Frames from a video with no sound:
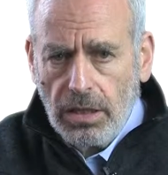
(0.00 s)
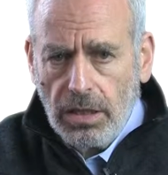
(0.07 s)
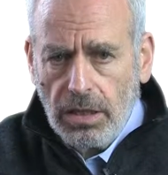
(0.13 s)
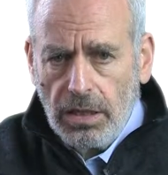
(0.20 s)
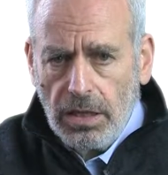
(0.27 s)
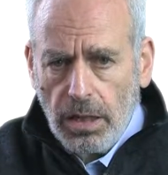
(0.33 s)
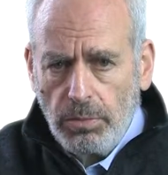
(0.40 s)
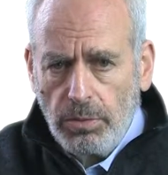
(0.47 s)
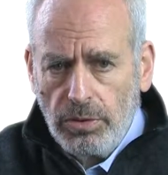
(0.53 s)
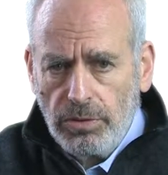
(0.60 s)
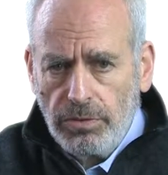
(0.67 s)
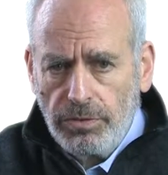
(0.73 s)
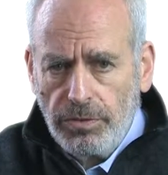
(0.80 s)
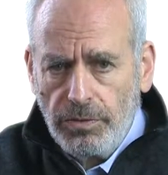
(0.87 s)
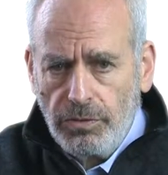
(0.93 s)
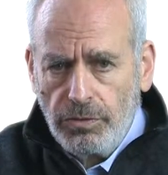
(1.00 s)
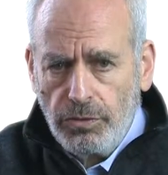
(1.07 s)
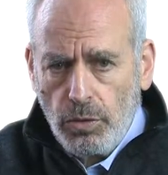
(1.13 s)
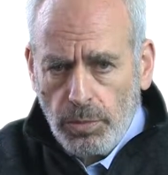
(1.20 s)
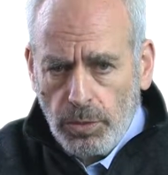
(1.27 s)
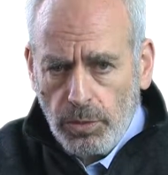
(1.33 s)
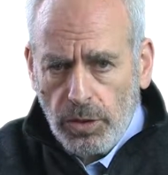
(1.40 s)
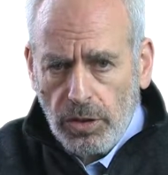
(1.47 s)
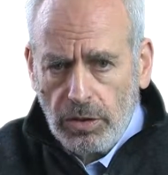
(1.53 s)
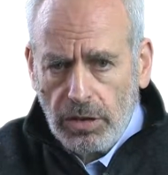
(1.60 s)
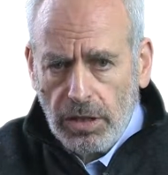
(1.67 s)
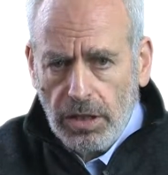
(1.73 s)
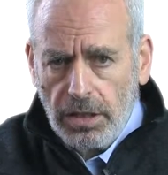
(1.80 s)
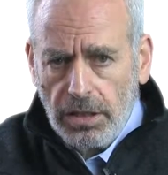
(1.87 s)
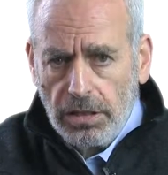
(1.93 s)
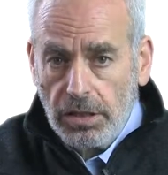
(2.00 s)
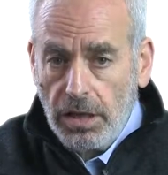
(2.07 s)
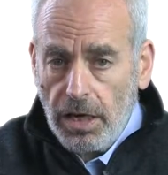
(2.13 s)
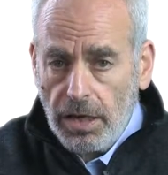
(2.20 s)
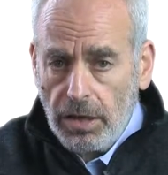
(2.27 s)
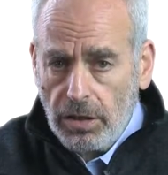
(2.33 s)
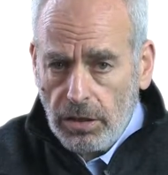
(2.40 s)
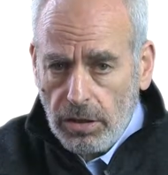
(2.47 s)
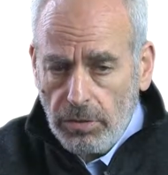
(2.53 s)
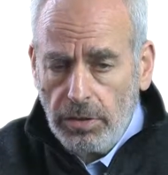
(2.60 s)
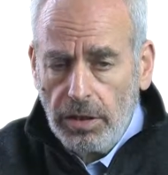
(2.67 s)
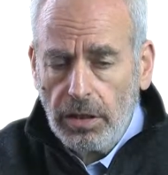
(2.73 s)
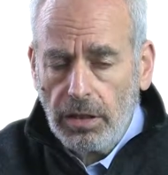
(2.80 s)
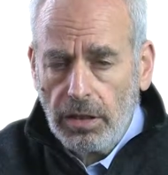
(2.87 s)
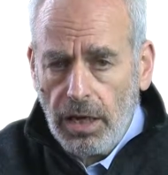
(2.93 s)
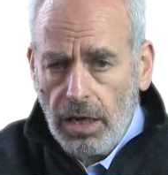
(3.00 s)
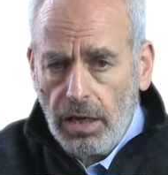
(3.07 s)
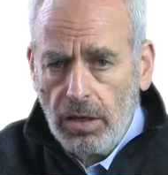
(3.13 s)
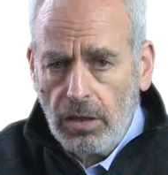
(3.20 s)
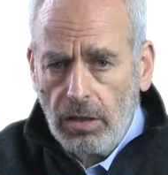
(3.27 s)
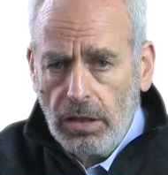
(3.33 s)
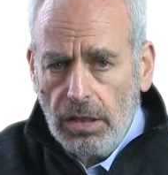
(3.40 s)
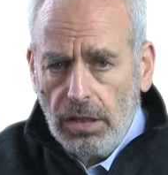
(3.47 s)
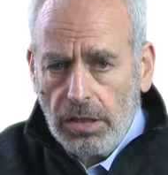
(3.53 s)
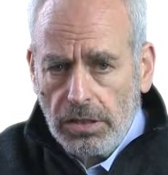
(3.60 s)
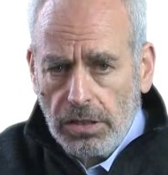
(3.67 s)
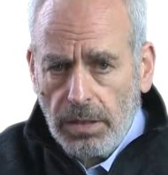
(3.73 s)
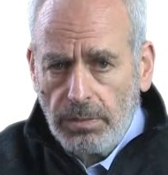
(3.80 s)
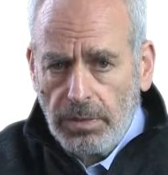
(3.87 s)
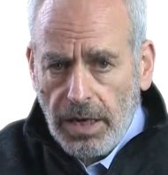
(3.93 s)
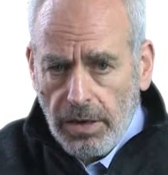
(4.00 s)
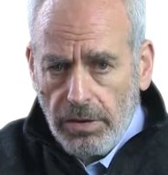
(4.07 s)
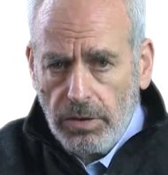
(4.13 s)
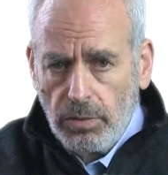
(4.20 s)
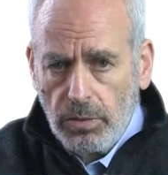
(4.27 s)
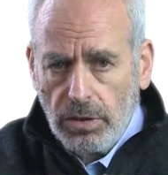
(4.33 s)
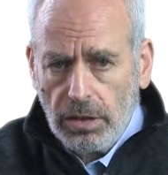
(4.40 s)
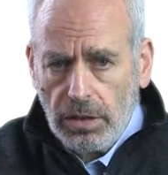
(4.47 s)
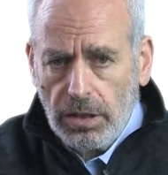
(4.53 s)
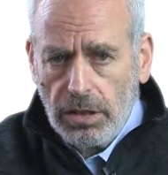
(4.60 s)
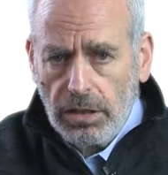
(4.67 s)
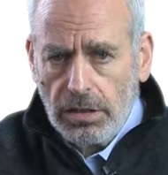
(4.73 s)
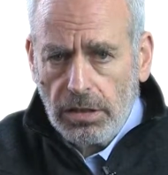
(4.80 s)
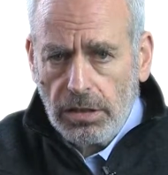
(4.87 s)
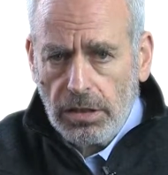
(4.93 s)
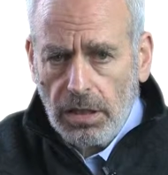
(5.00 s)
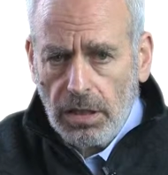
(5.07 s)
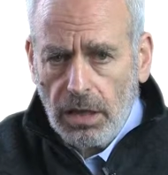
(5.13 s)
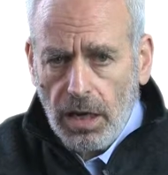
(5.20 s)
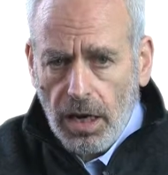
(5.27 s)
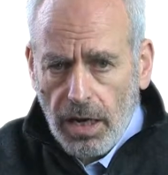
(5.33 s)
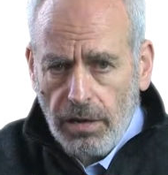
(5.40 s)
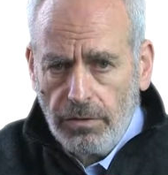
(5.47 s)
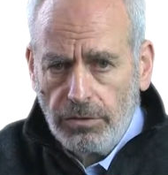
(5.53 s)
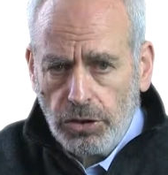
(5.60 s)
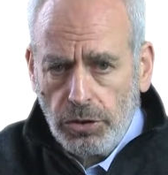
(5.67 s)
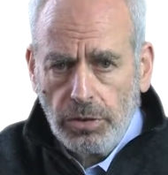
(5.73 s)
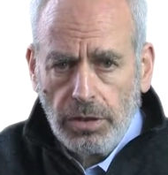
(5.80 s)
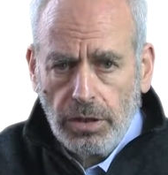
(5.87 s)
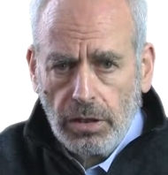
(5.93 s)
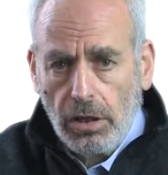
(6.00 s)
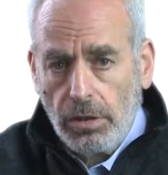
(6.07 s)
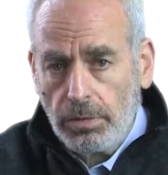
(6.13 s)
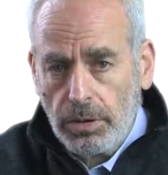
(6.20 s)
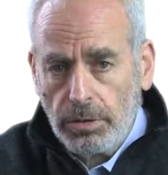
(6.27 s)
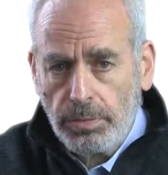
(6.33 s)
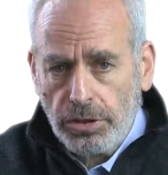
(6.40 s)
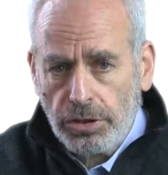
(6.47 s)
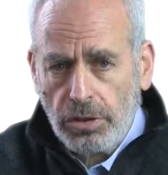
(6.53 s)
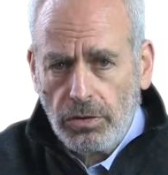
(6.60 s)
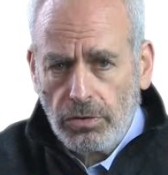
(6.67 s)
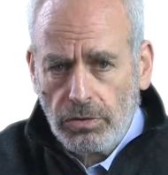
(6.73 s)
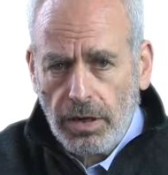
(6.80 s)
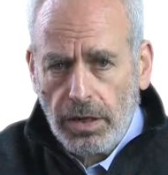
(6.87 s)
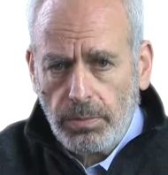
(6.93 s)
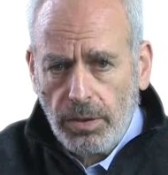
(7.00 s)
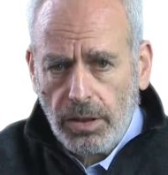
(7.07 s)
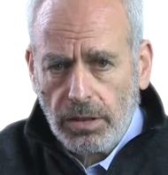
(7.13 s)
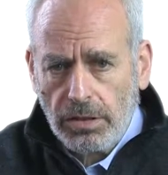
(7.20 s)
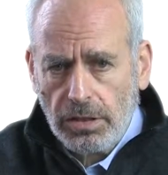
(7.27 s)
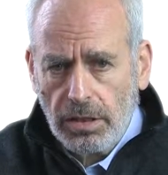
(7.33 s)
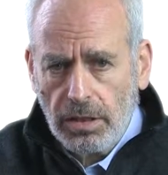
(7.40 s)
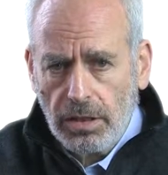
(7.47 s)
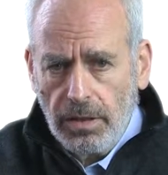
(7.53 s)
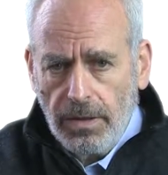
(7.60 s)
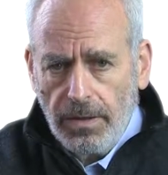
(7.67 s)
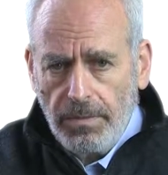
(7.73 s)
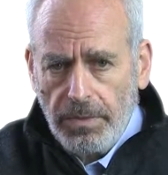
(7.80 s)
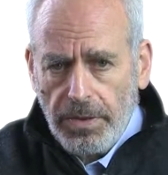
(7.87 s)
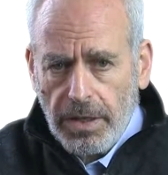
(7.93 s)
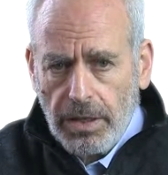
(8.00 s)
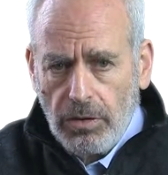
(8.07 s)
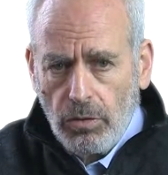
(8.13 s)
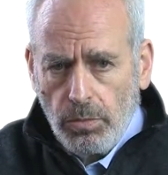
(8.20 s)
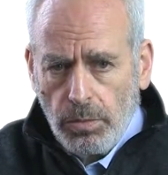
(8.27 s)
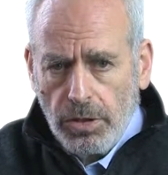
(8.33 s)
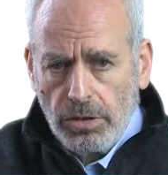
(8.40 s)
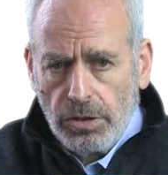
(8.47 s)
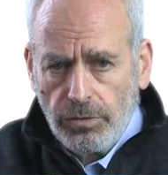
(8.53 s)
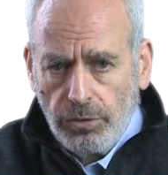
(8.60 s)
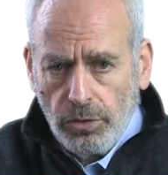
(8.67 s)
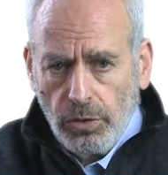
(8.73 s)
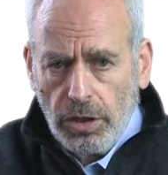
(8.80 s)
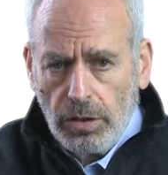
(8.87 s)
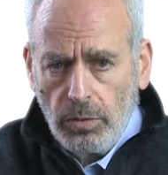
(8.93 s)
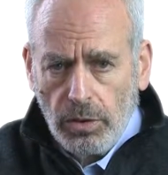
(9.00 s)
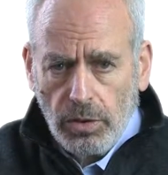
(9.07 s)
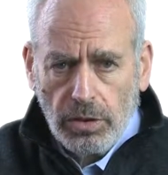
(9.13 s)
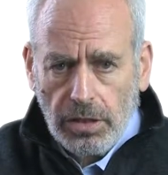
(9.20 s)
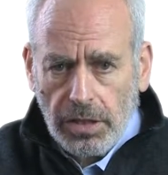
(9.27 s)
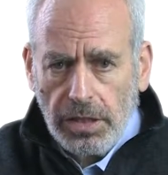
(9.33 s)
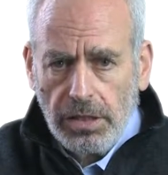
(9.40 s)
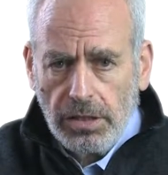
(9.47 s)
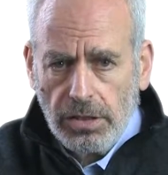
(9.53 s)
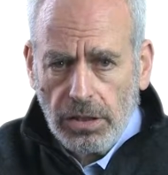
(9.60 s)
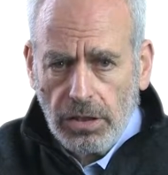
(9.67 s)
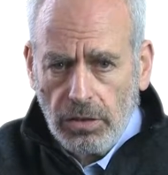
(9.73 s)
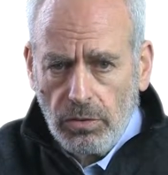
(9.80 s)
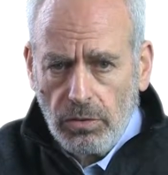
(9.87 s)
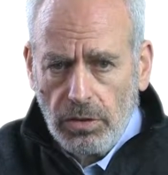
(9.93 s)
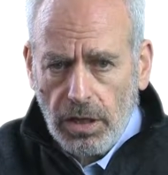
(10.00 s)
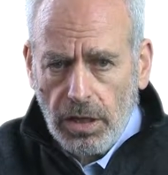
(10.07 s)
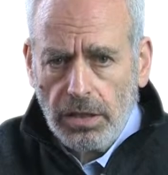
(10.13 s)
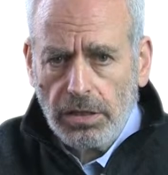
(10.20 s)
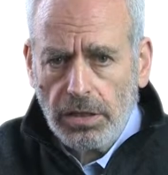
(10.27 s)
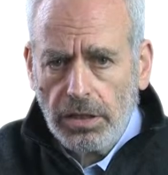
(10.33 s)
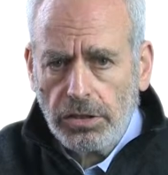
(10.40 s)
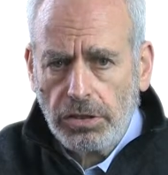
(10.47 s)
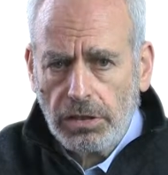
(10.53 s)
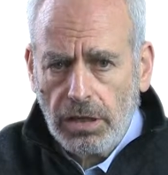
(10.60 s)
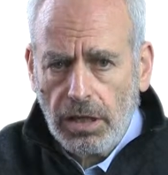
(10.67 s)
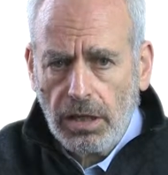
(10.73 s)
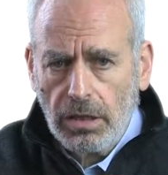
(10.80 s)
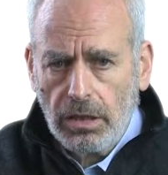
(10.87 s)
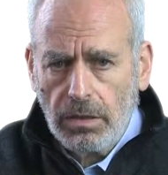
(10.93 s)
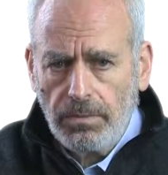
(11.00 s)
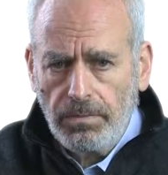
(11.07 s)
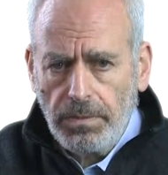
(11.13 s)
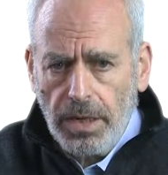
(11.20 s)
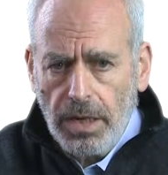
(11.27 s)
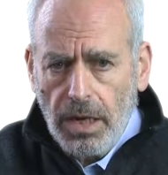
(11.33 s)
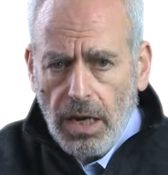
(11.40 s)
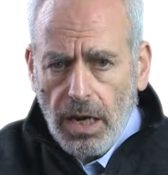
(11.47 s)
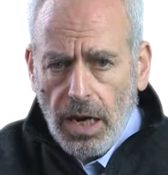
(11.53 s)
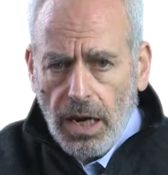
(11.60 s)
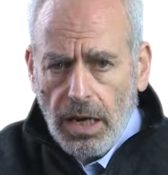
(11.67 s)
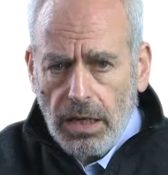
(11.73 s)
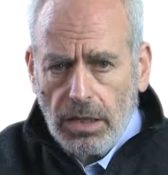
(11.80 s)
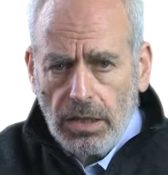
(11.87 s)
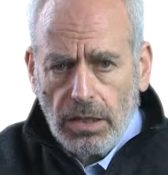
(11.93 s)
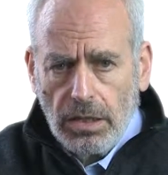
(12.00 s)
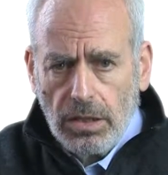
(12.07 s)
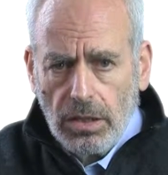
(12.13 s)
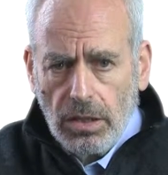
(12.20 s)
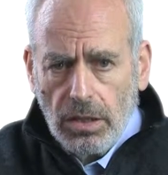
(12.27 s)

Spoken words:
the number of former world leaders, and including now some current world leaders, have joined the Global Commission on Drug Policy. There are almost 40 world leaders in the organisation now. And